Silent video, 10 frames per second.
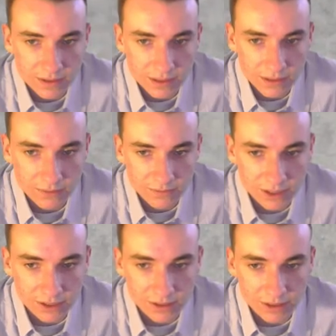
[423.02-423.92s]
center,
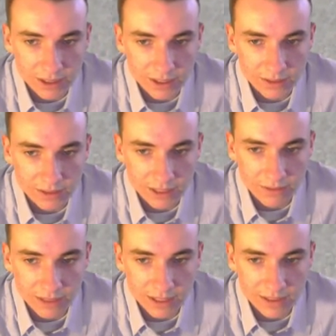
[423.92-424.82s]
just so you can kind
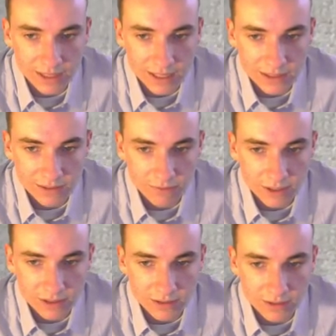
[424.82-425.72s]
of get a taste of what
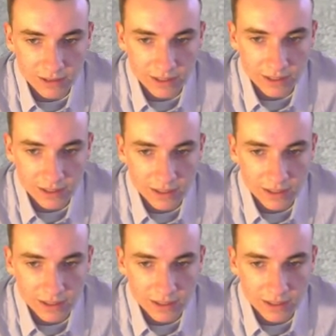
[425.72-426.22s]
it's gonna look like.